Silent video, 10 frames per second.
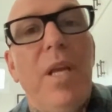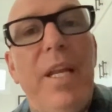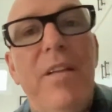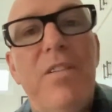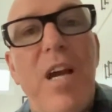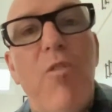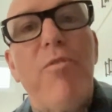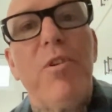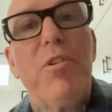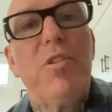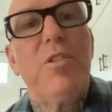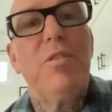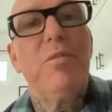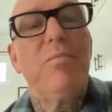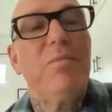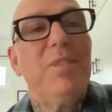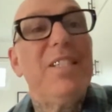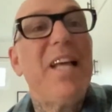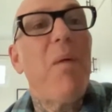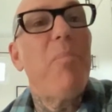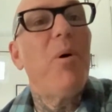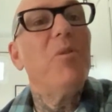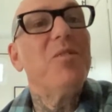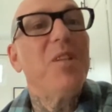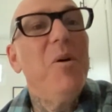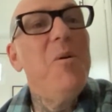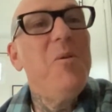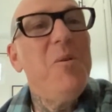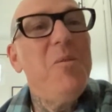It is our first step also.